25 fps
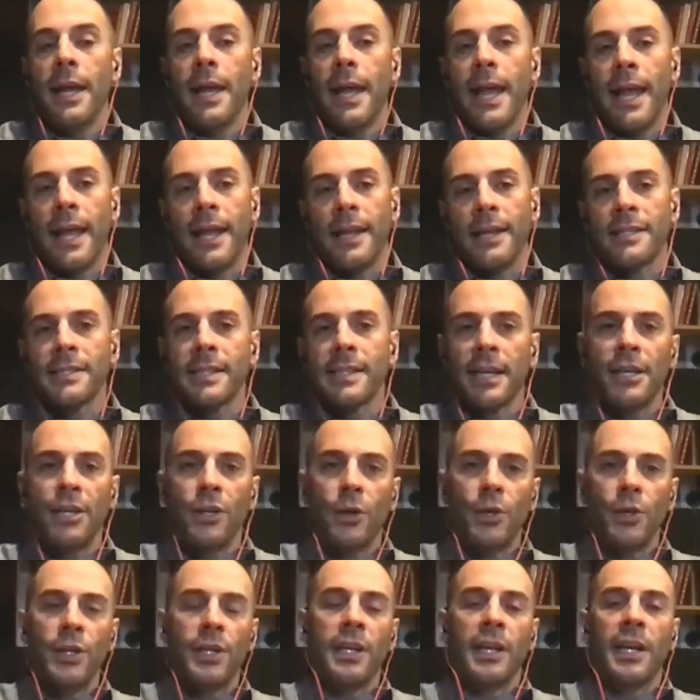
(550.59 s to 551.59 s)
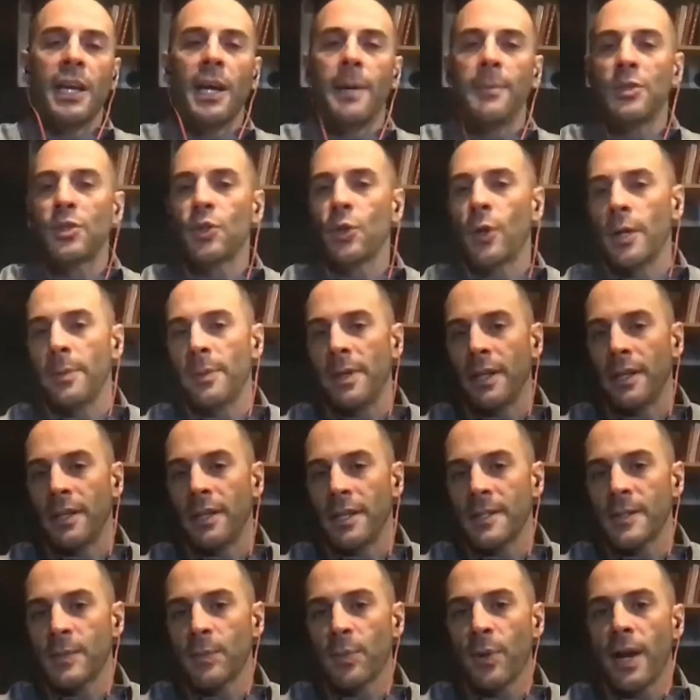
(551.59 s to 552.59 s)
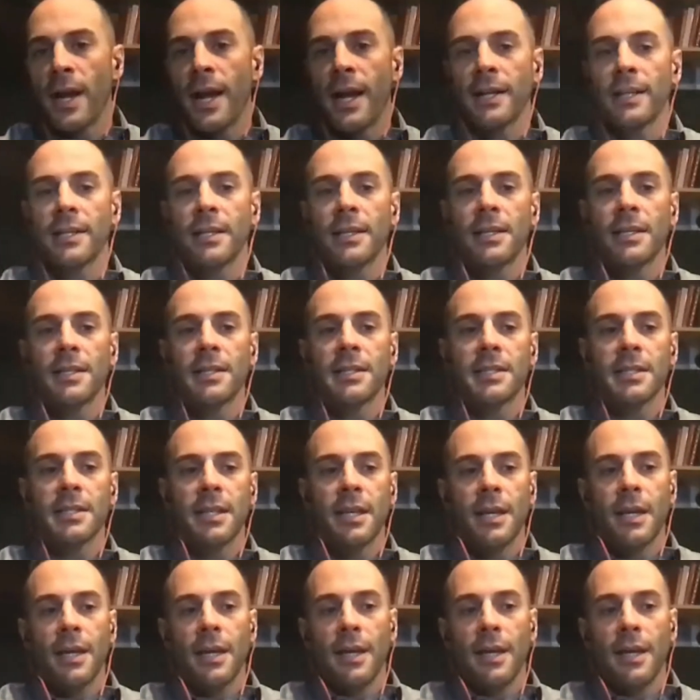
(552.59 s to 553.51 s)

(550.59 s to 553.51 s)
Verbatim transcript: And he's like, you know, you can come join me in this practice.